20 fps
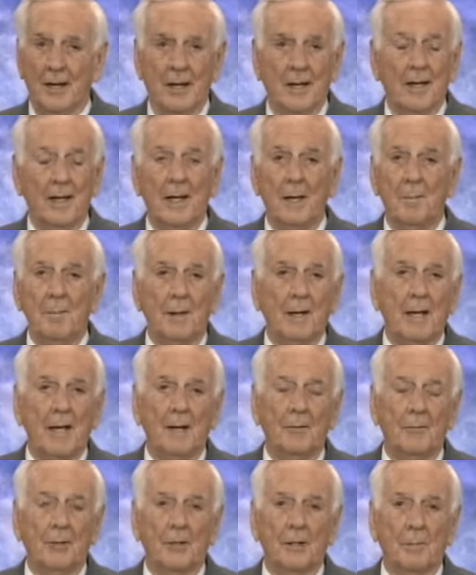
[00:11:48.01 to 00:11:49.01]
John doesn't even
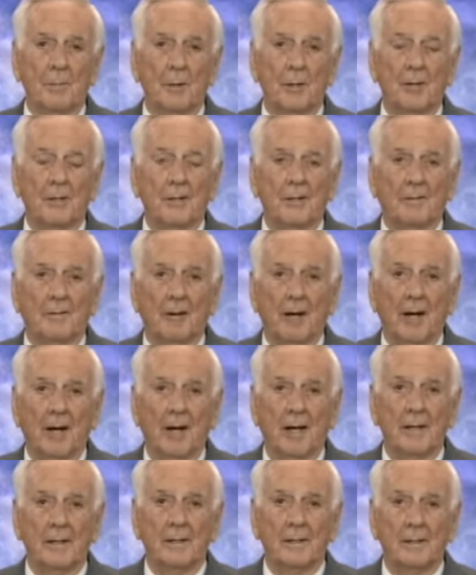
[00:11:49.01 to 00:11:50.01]
begin with the birth of
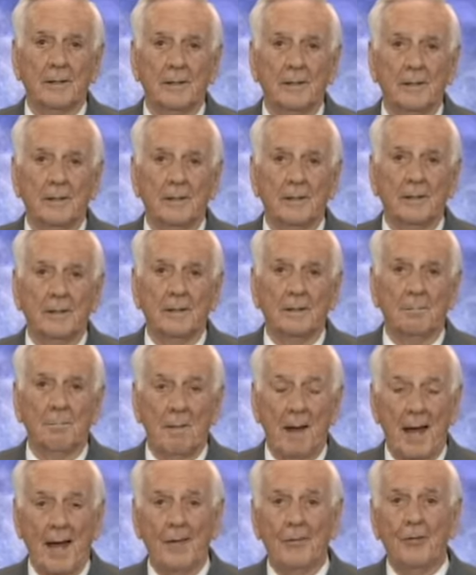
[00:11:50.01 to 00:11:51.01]
Christ.
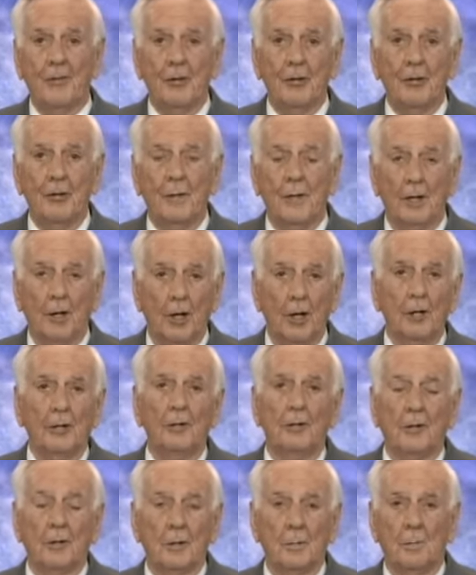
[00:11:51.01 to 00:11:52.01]
Matthew and
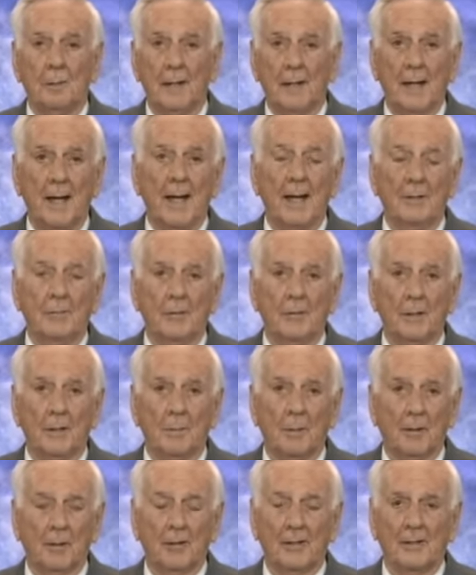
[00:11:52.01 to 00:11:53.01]
Luke begin
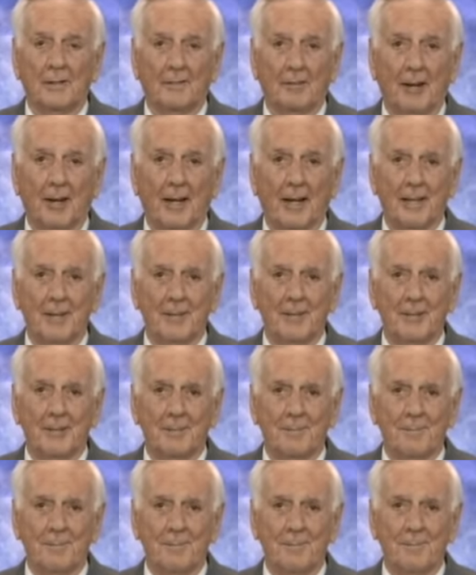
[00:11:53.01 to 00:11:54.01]
with the birth of
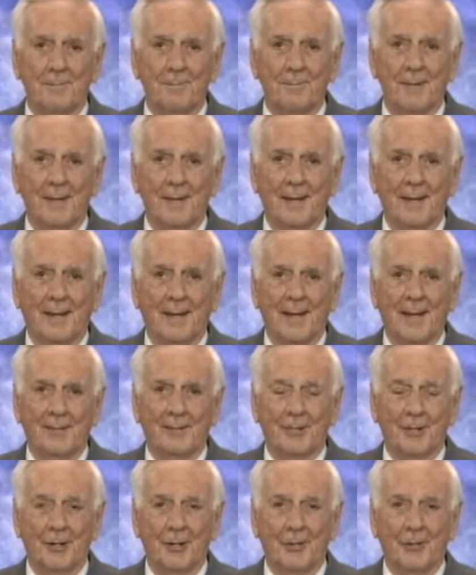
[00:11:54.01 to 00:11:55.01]
Christ.
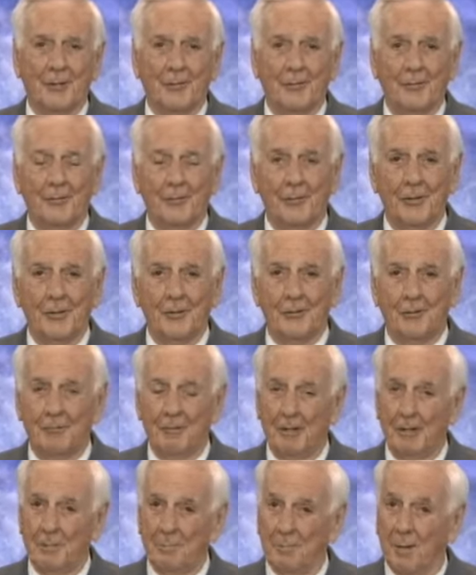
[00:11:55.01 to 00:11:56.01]
And so if you
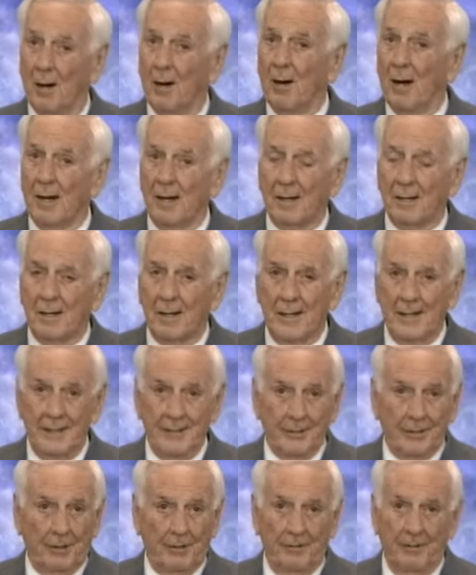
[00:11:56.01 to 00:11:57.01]
read Mark,
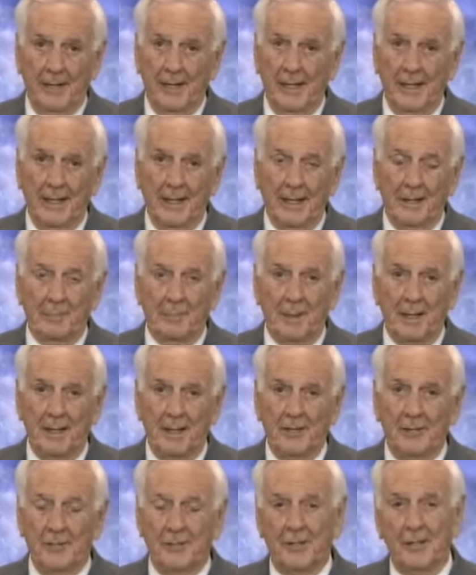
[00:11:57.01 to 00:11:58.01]
he's already in his
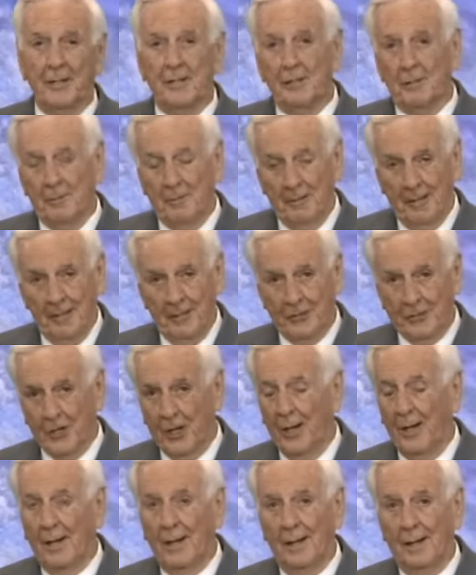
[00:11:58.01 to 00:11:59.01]
ministry. You
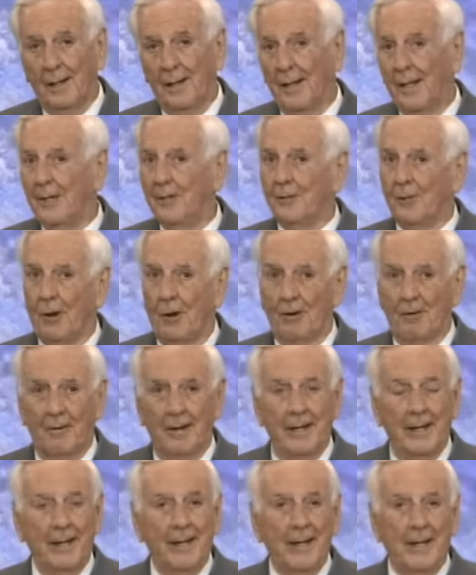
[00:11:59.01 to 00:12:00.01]
read John, he's
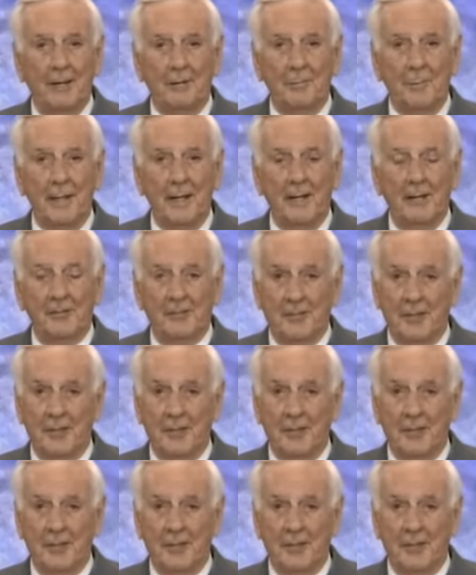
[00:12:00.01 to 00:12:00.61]
already in his